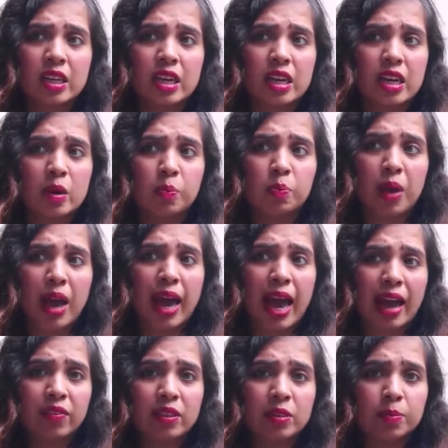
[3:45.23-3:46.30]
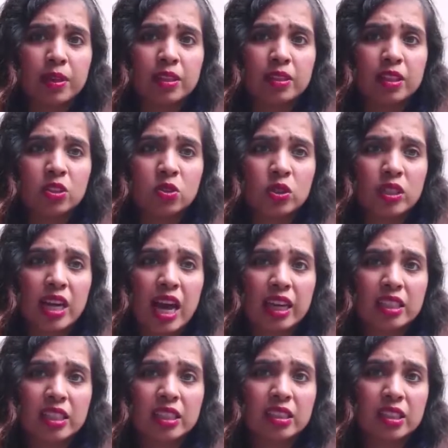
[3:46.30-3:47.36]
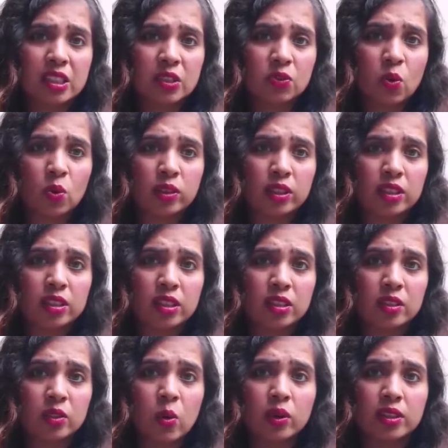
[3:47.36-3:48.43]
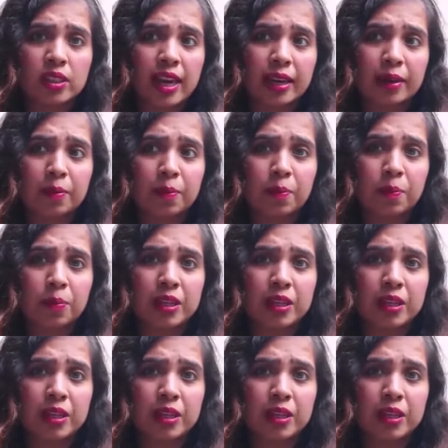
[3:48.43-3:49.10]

I haven't been this relaxed and this focused in a long time,